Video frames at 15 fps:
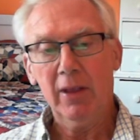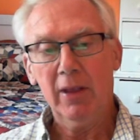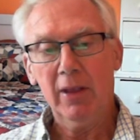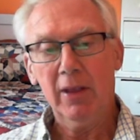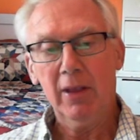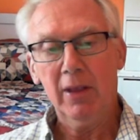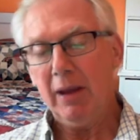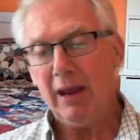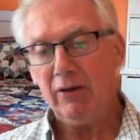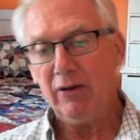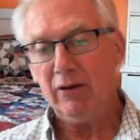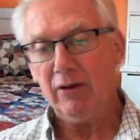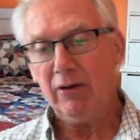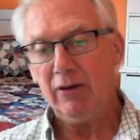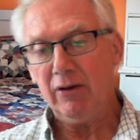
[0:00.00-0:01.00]
and
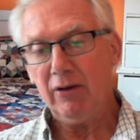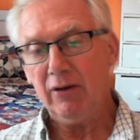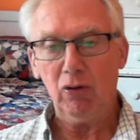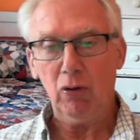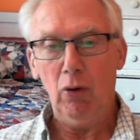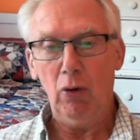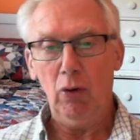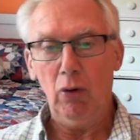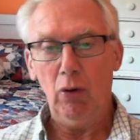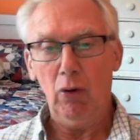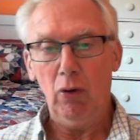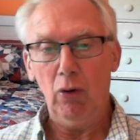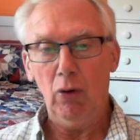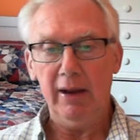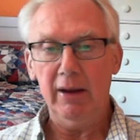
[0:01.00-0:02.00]
manufacturing
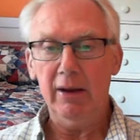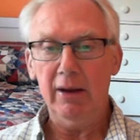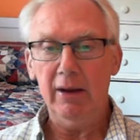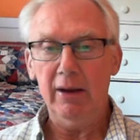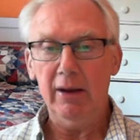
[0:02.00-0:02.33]
overhead.